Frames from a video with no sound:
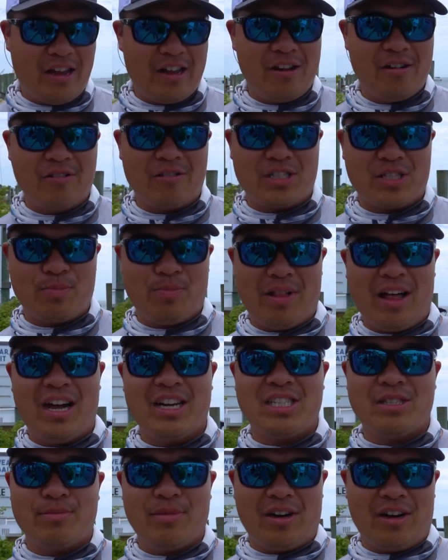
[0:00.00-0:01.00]
I hear
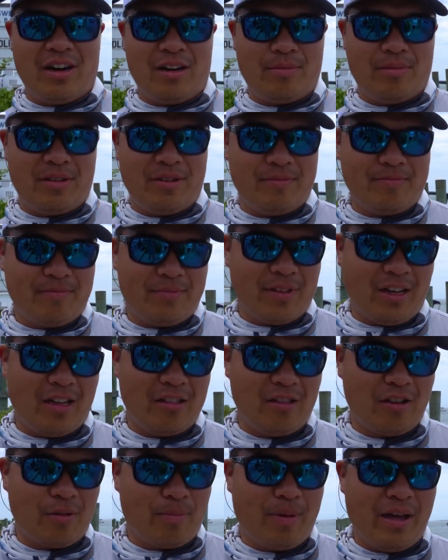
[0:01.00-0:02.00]
splashing behind me. I
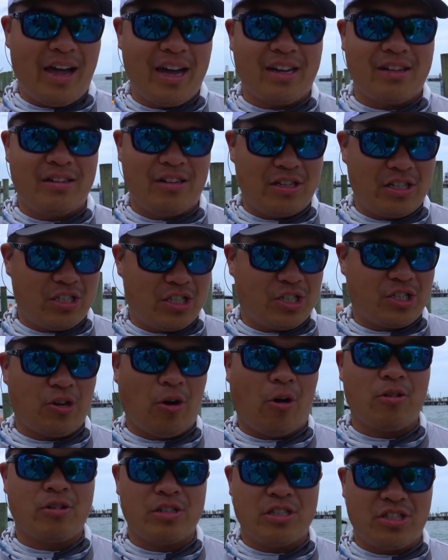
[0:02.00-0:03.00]
look back, and a
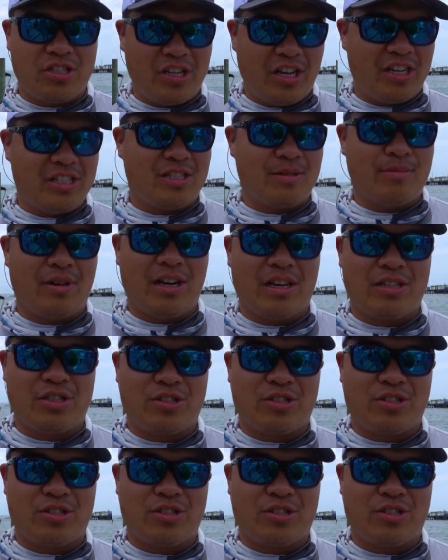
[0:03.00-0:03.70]
shark is chasing my